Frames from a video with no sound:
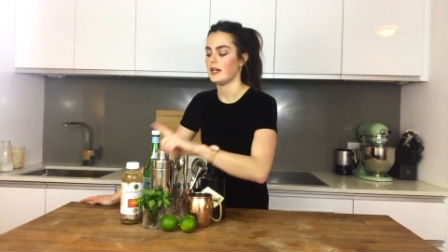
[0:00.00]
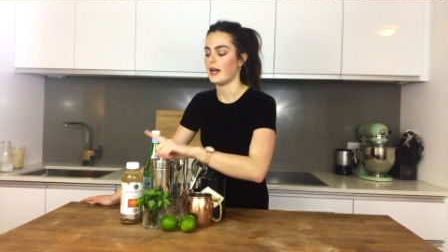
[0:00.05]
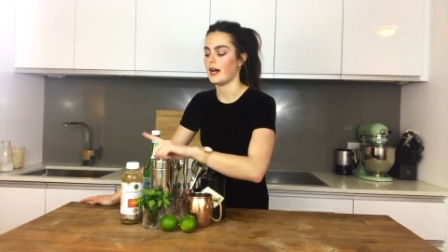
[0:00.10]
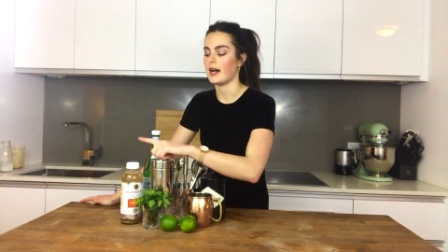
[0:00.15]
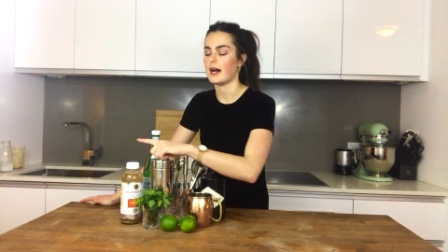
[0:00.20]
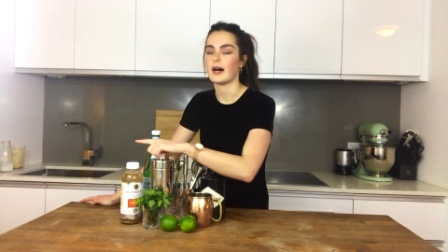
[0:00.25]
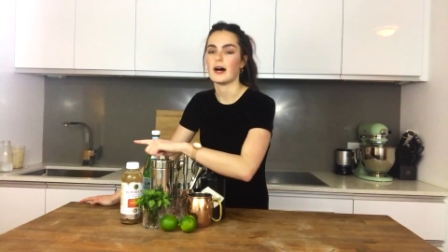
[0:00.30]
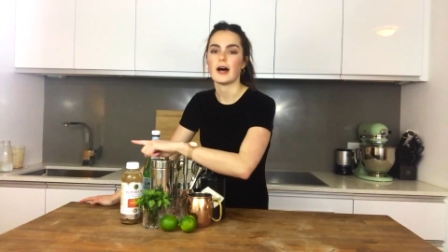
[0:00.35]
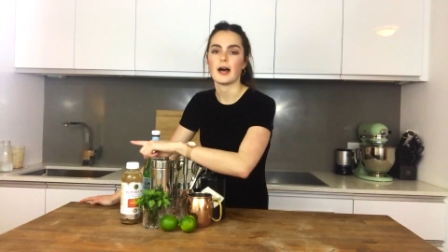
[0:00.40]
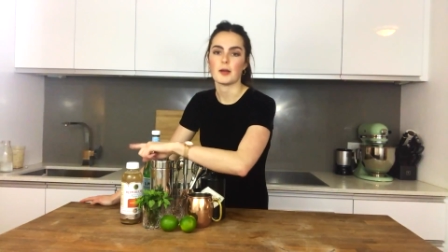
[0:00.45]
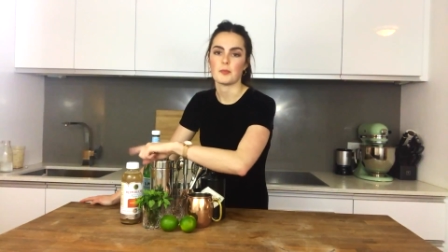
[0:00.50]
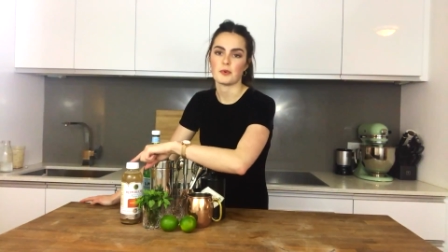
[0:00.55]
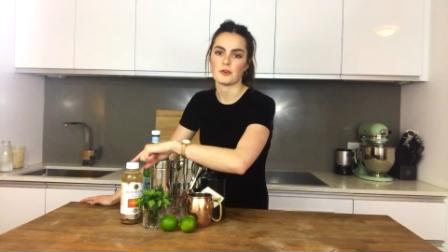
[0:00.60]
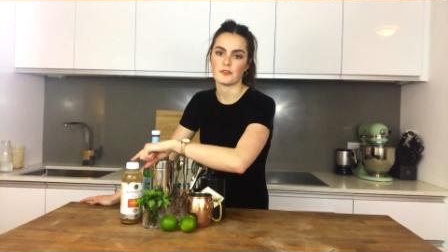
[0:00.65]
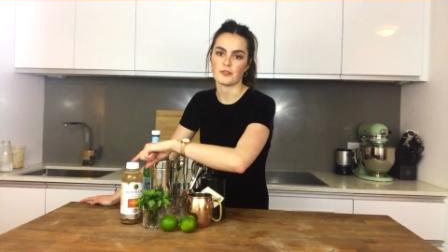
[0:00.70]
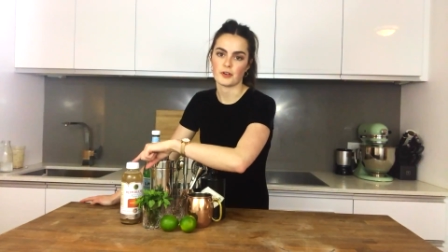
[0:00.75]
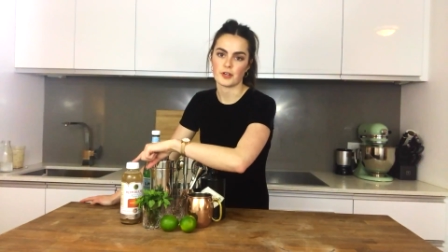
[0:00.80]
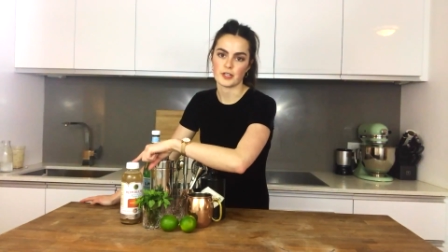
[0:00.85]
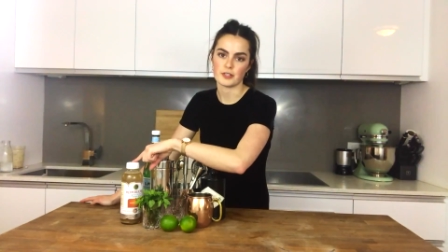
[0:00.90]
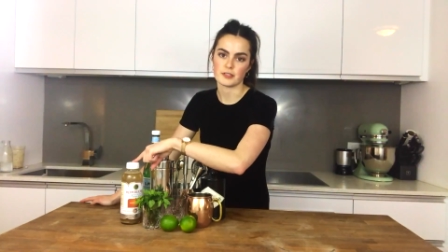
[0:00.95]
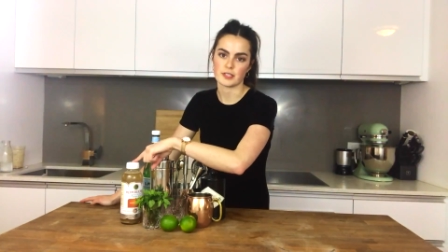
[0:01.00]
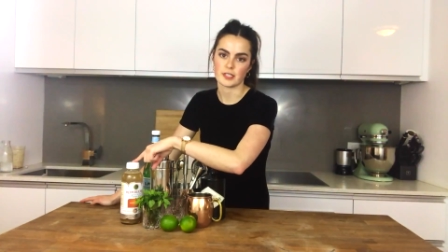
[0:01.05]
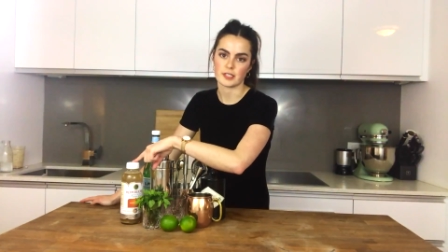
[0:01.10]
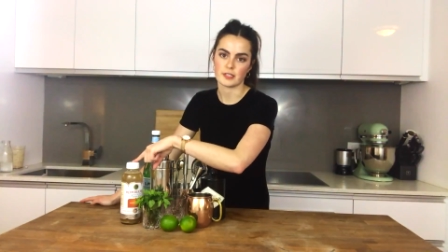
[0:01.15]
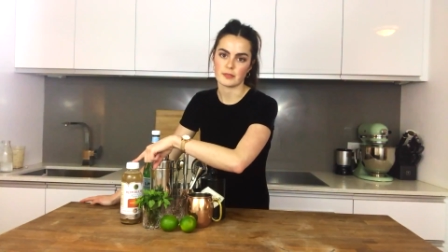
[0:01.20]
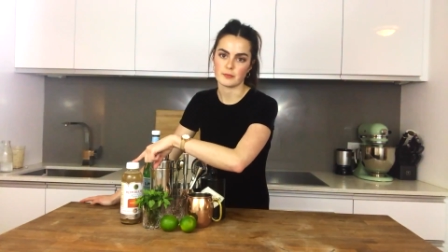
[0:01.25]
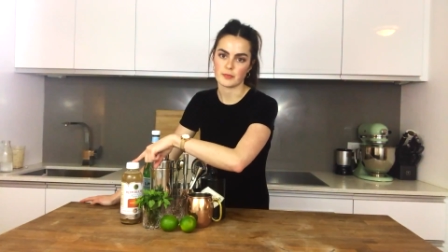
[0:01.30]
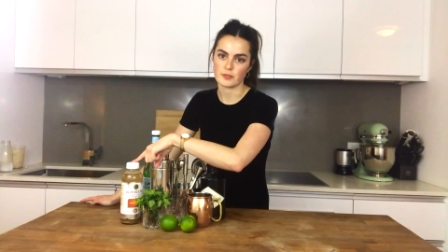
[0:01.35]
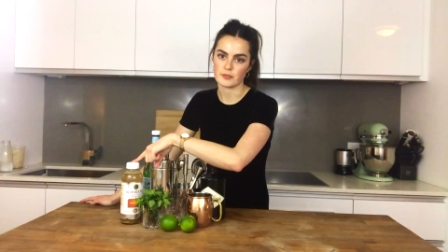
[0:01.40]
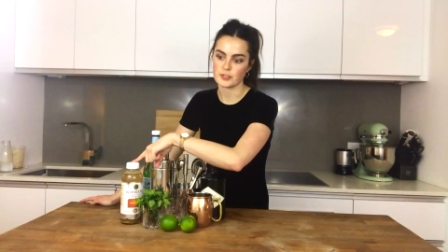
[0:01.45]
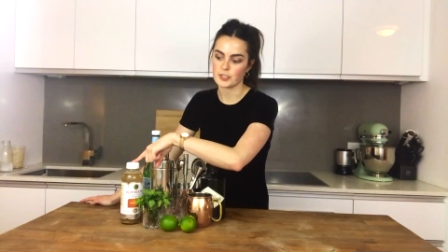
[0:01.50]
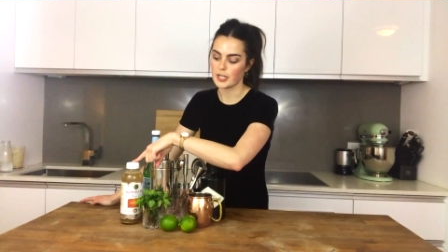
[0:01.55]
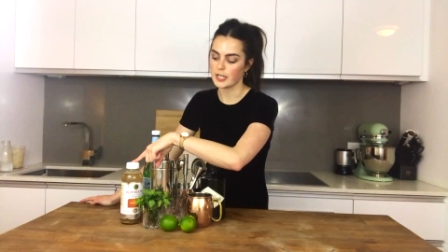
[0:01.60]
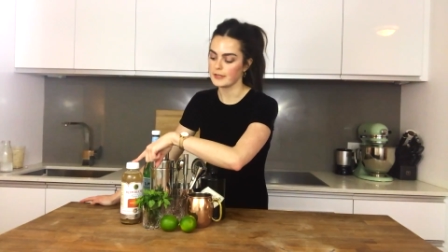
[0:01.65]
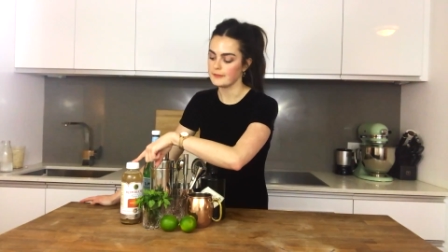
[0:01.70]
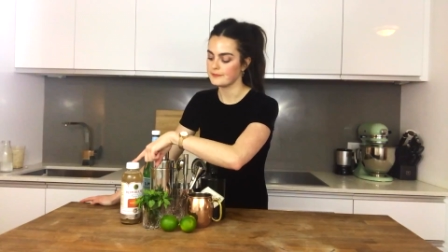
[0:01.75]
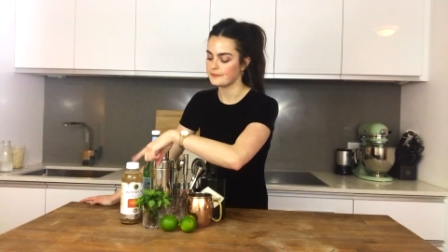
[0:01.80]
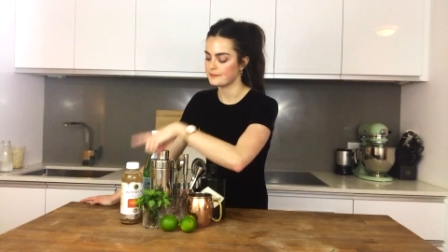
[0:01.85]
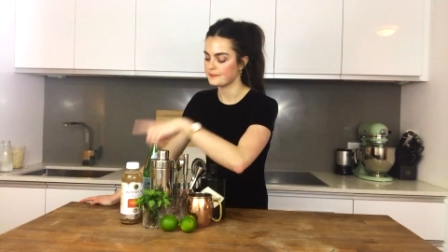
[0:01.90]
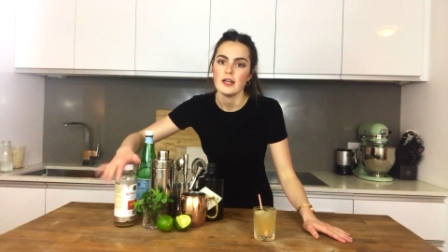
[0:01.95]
I prefer using kombucha.